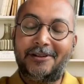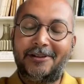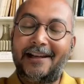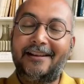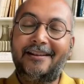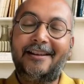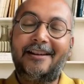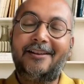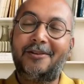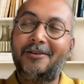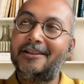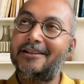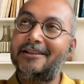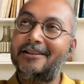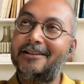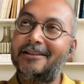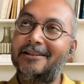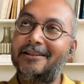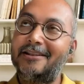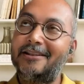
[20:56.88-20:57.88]
I honestly
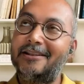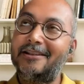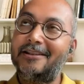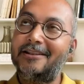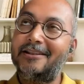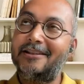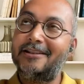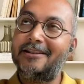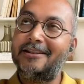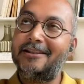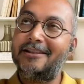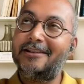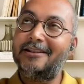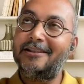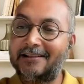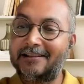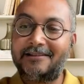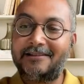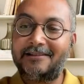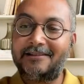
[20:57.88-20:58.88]
don't know how to
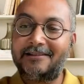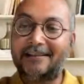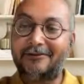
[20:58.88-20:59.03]
search